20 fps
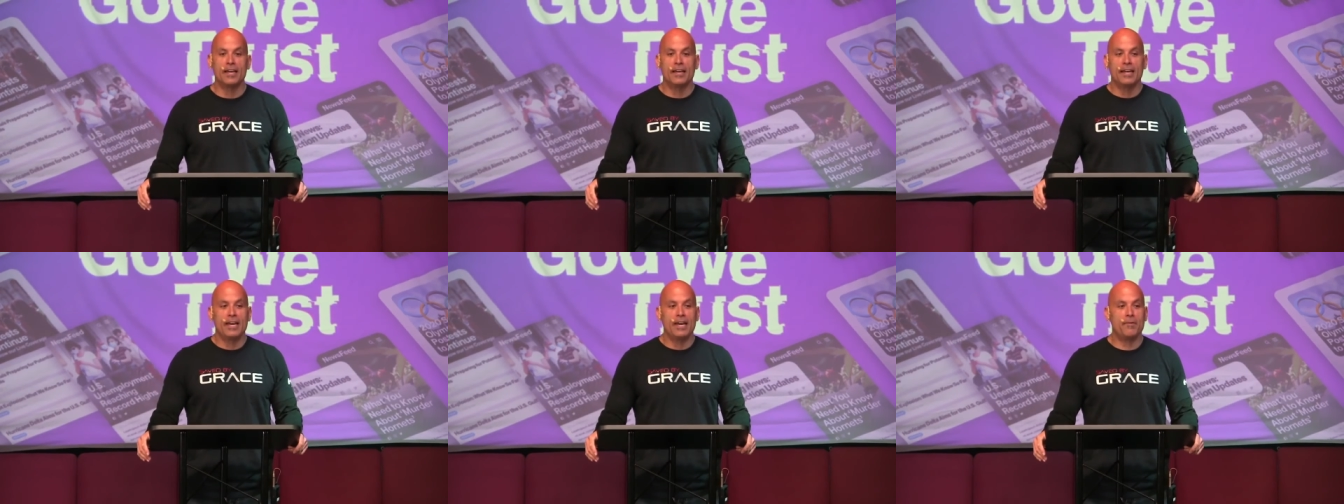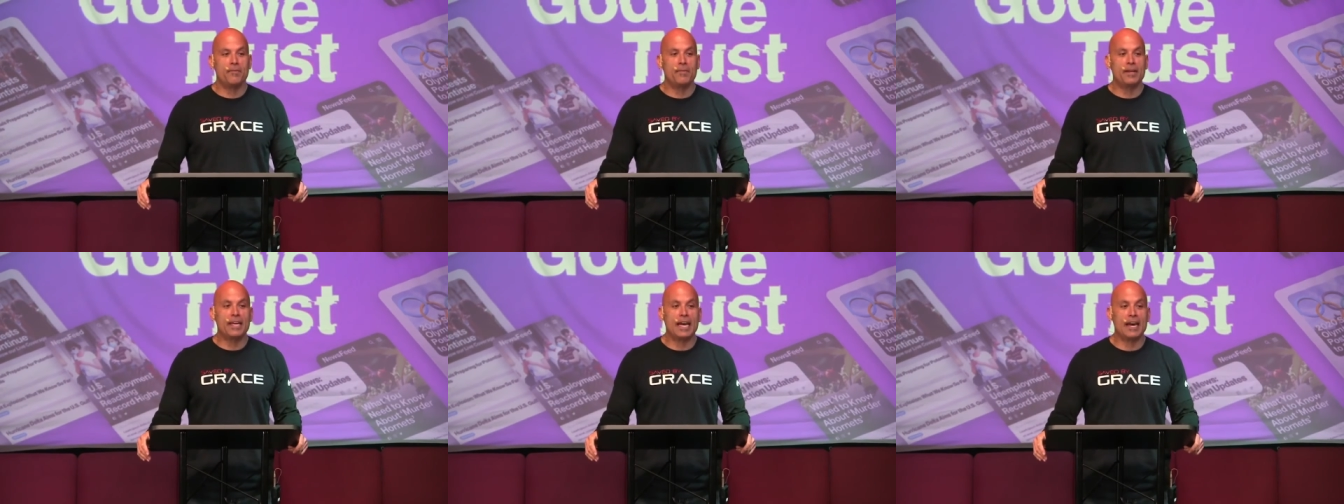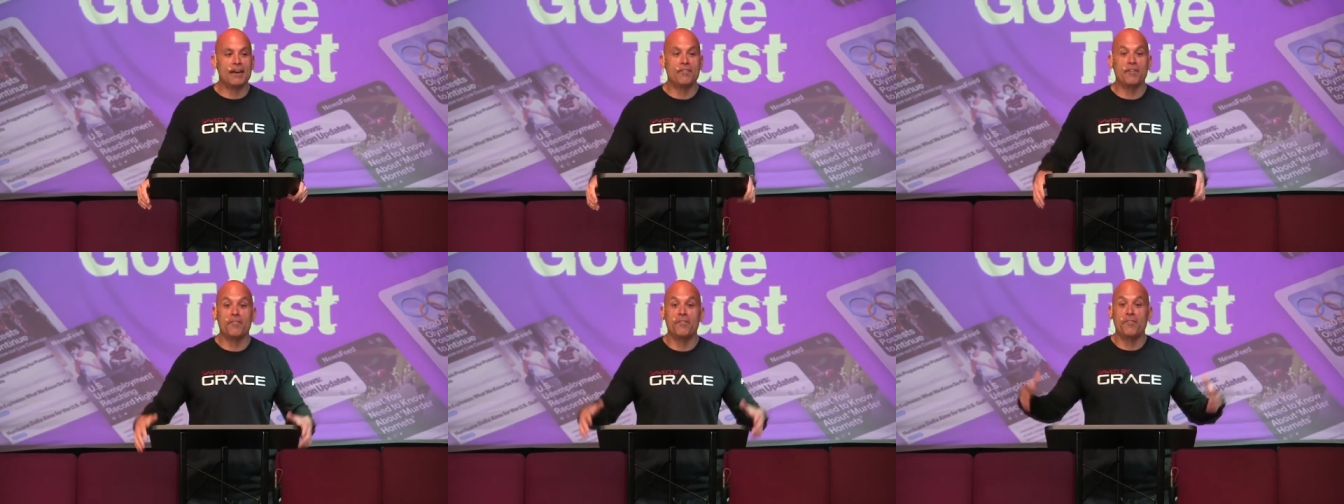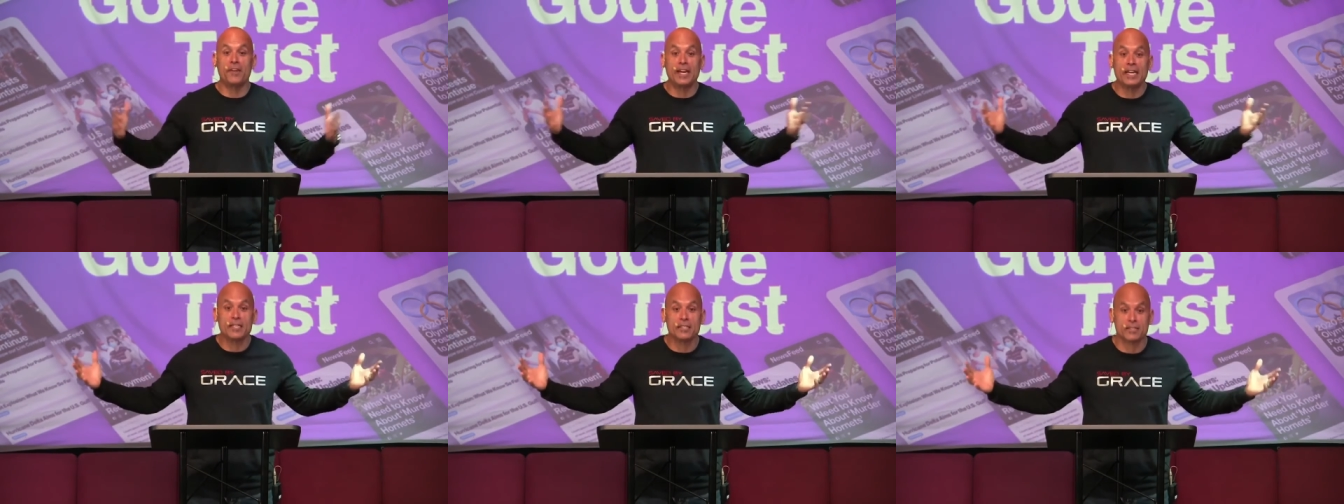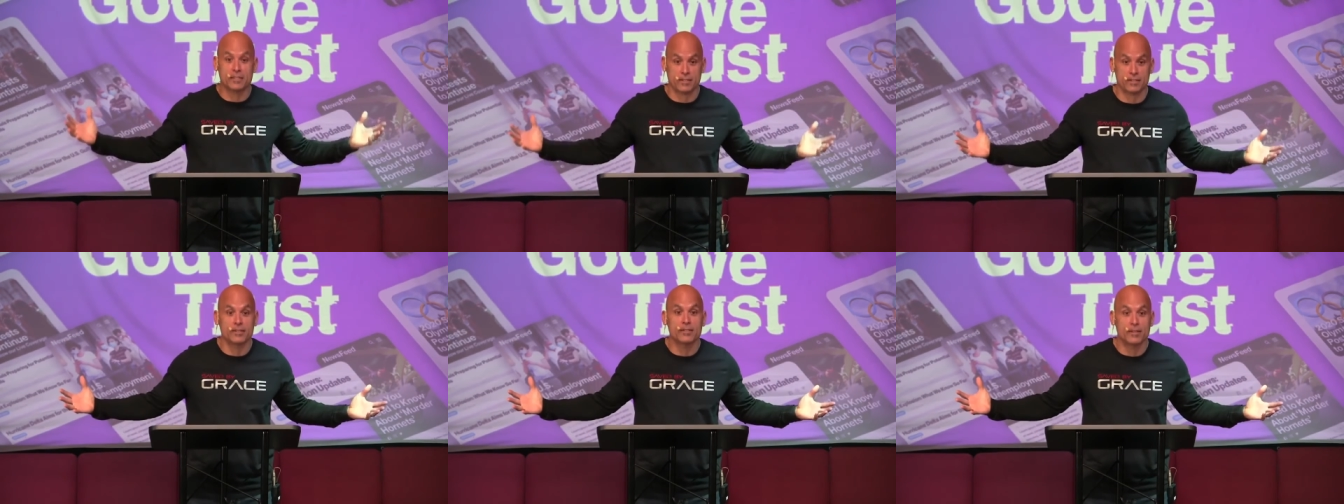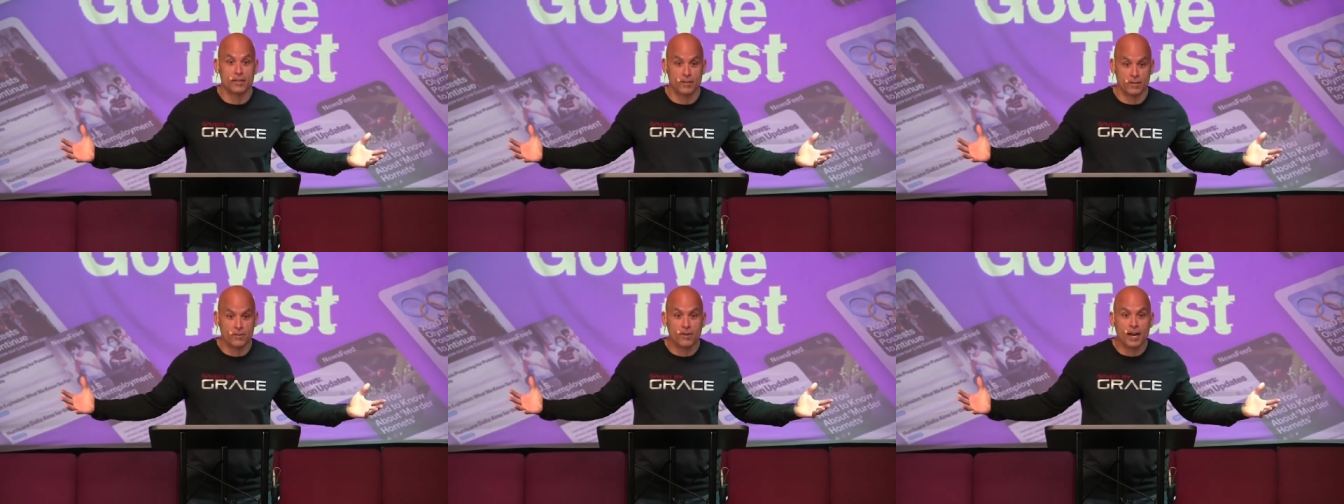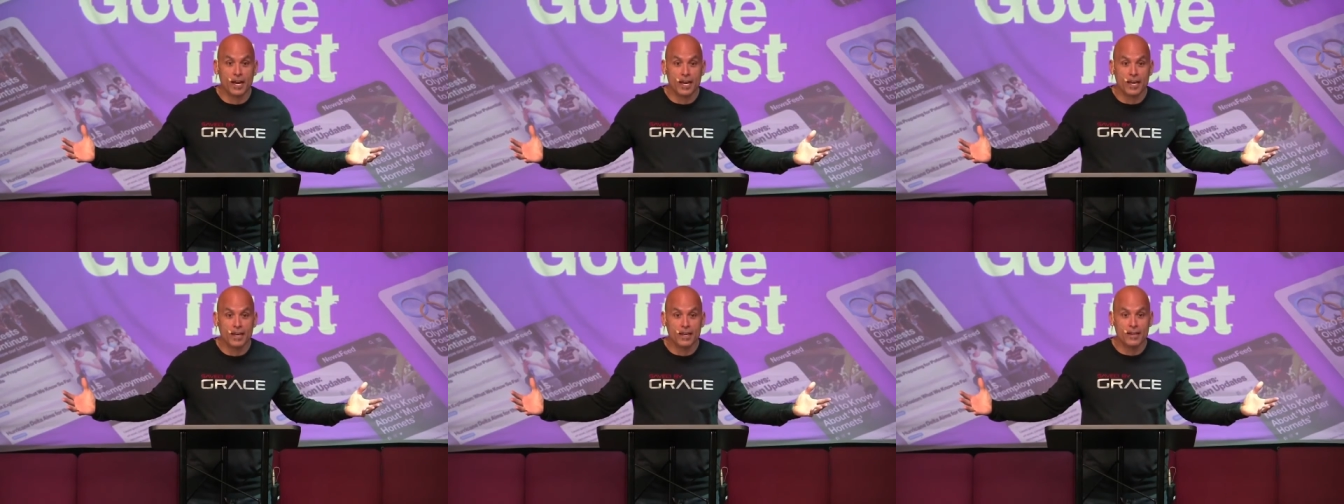How many have a fence,
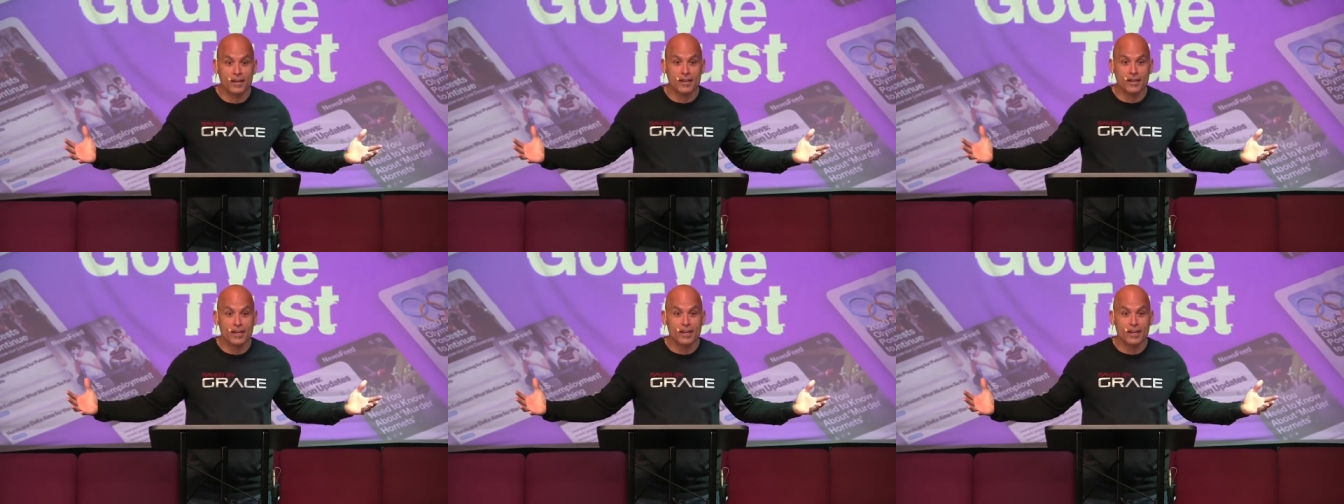right?